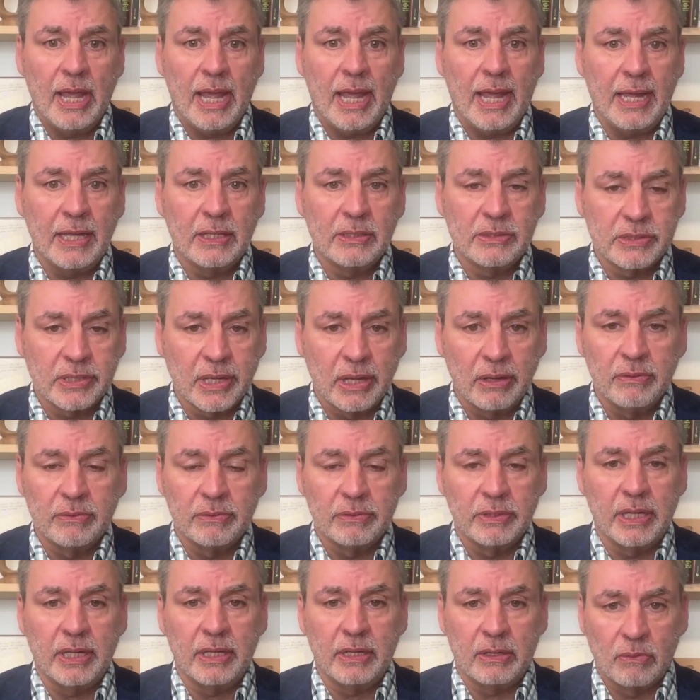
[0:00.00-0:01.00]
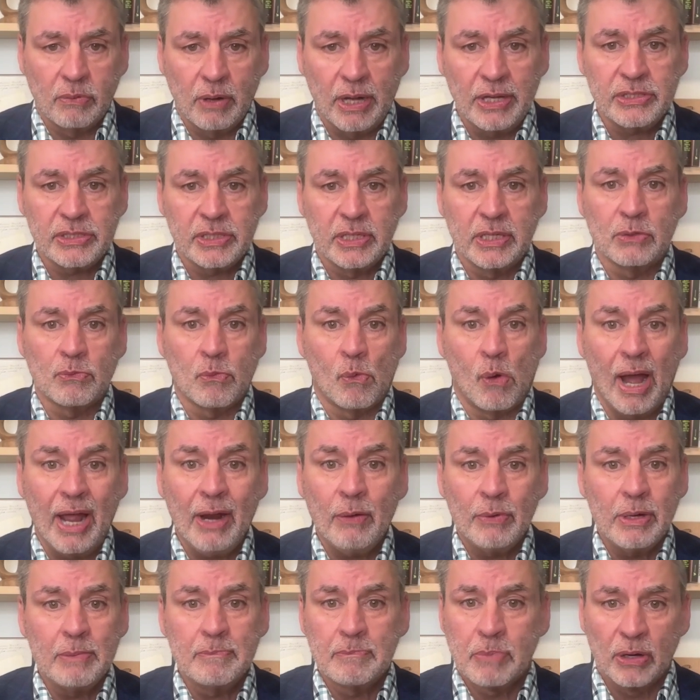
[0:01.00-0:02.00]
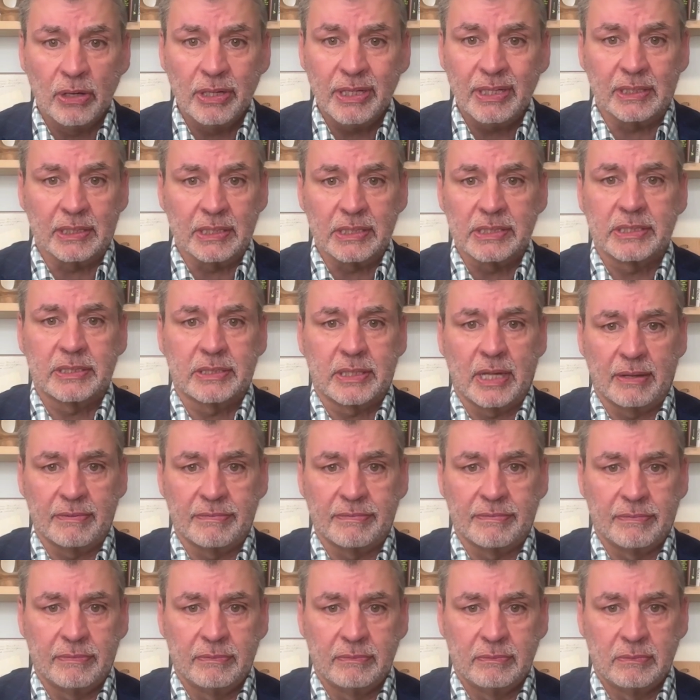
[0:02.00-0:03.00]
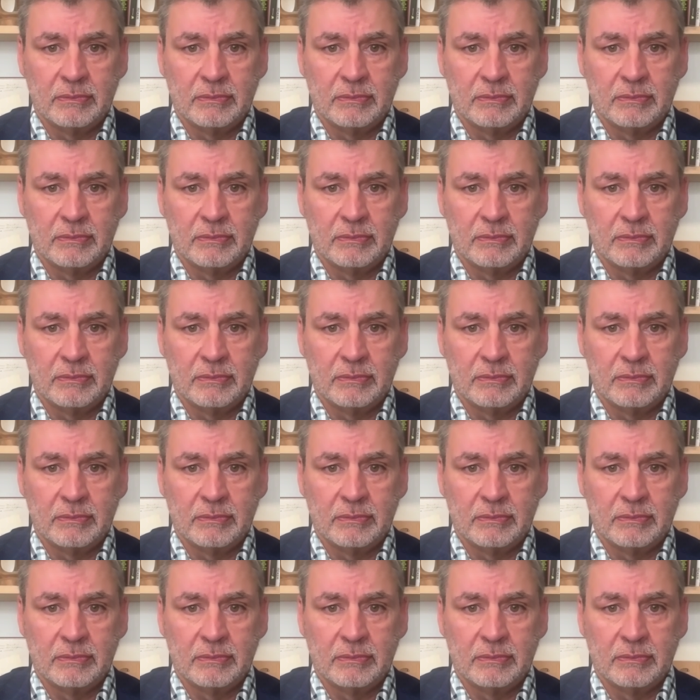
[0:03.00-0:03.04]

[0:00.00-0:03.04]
And so the question is, why are we burning this stuff?